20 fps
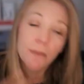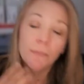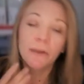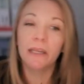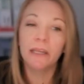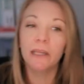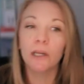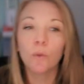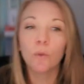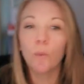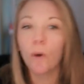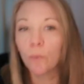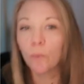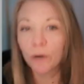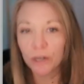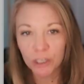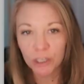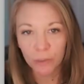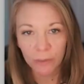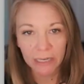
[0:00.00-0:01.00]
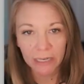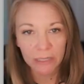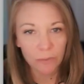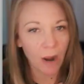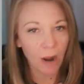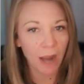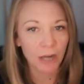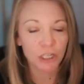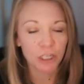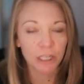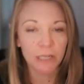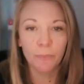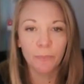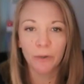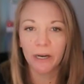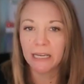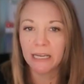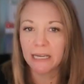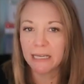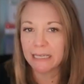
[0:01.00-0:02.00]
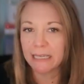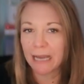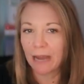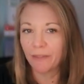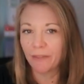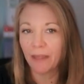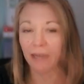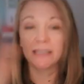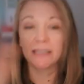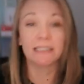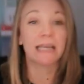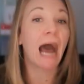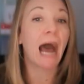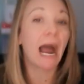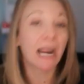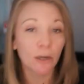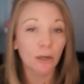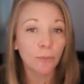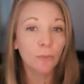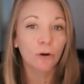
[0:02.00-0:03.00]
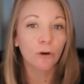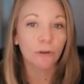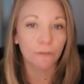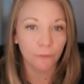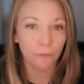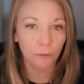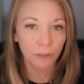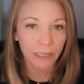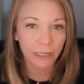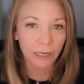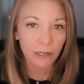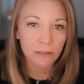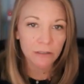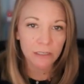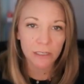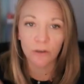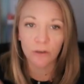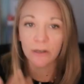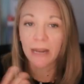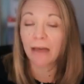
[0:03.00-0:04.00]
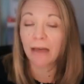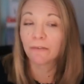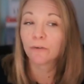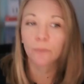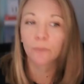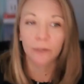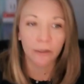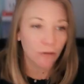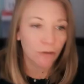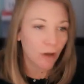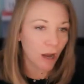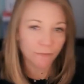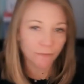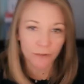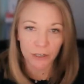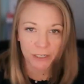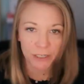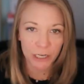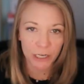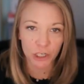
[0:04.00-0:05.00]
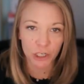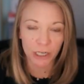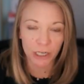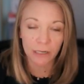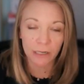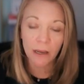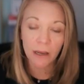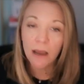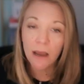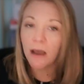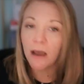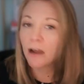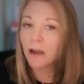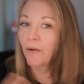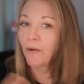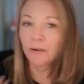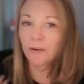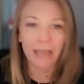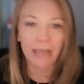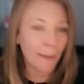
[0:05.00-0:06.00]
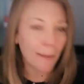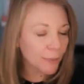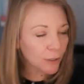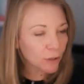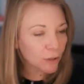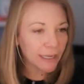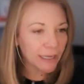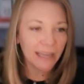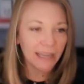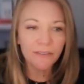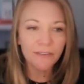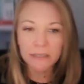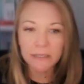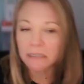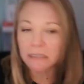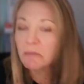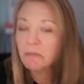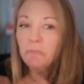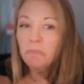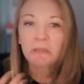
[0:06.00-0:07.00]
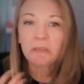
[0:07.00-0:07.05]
But here what we're doing is we're actually breaking down that entire portfolio so you can have a real conversation around capital gifts,